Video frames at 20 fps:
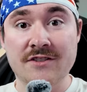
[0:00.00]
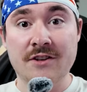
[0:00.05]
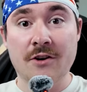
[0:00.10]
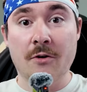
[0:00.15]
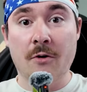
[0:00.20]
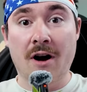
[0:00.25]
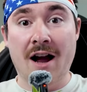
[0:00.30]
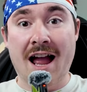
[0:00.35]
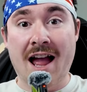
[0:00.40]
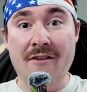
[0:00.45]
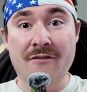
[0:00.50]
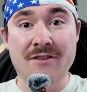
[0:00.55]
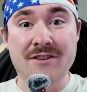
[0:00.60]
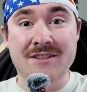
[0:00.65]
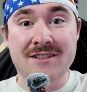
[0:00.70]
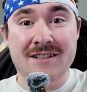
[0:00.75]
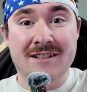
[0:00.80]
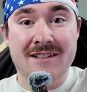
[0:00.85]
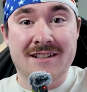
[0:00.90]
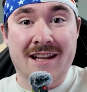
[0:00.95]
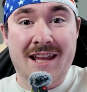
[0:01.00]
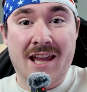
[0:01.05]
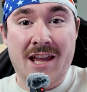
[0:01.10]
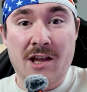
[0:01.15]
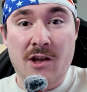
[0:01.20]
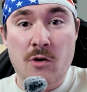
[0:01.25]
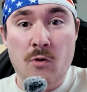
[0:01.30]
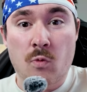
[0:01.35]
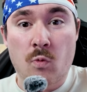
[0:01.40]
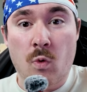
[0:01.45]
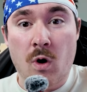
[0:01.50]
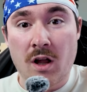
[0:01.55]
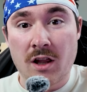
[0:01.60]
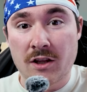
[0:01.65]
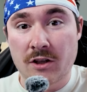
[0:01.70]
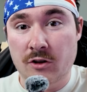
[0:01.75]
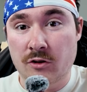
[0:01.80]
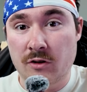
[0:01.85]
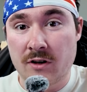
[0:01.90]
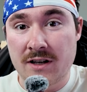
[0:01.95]
So I haven't done a
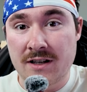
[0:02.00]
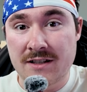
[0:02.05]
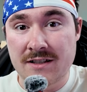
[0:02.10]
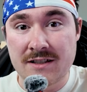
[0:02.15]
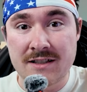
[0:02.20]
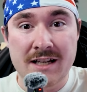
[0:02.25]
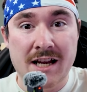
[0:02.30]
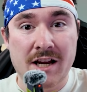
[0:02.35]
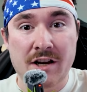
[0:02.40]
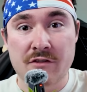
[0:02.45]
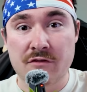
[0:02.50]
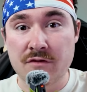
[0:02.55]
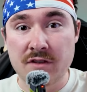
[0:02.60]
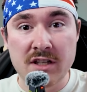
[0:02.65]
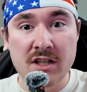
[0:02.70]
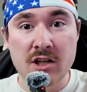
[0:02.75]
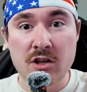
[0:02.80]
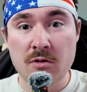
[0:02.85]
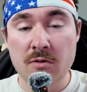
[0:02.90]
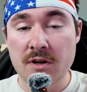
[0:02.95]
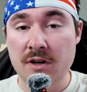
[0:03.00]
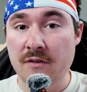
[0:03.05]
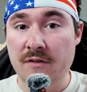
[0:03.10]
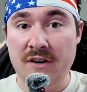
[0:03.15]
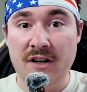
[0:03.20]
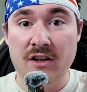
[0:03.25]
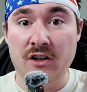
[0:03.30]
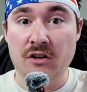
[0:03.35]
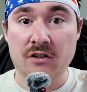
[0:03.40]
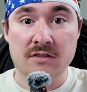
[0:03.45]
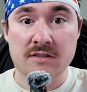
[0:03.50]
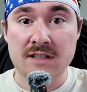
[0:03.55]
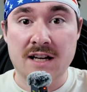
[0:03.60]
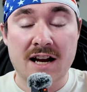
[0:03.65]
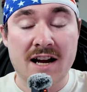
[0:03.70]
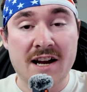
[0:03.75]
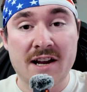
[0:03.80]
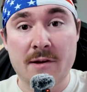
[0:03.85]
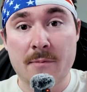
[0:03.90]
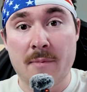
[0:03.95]
wallet creation kind of video in a very long
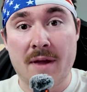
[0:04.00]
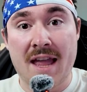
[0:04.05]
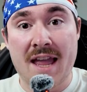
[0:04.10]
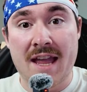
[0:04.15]
time,